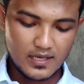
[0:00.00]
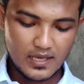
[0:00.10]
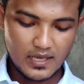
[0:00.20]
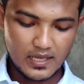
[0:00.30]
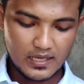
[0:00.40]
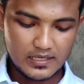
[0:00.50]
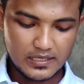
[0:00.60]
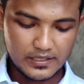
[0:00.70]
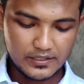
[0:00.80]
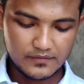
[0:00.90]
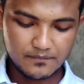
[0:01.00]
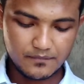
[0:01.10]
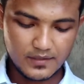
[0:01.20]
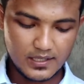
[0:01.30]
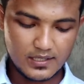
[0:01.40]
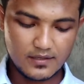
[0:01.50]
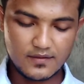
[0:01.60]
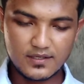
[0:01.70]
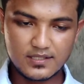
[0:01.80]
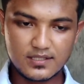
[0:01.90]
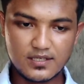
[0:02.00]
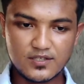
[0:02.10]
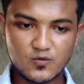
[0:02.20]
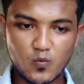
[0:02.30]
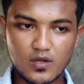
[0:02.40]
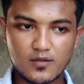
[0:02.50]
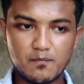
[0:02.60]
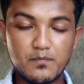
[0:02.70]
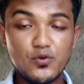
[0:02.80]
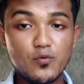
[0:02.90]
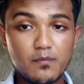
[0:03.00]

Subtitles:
and this is what